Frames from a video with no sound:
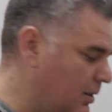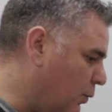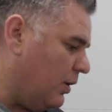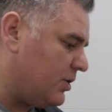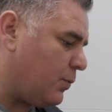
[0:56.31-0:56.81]

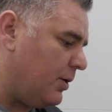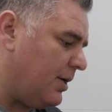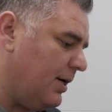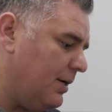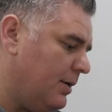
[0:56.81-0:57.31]
Then once we're
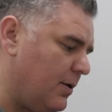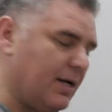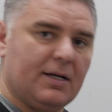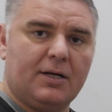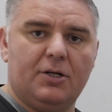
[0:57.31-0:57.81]
done, we're
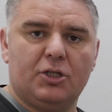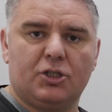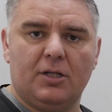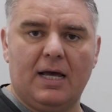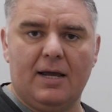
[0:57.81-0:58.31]
going to
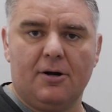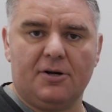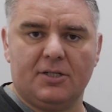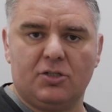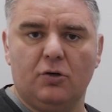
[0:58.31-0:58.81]
condition that
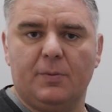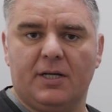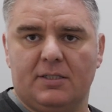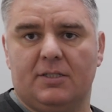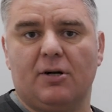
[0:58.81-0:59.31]
area too,
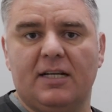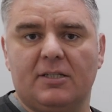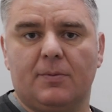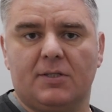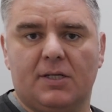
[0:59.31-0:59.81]
because it dries
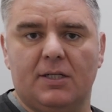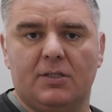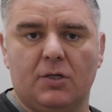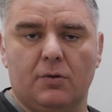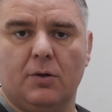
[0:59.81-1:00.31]
up the skin
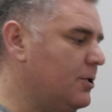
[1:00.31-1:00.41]
too.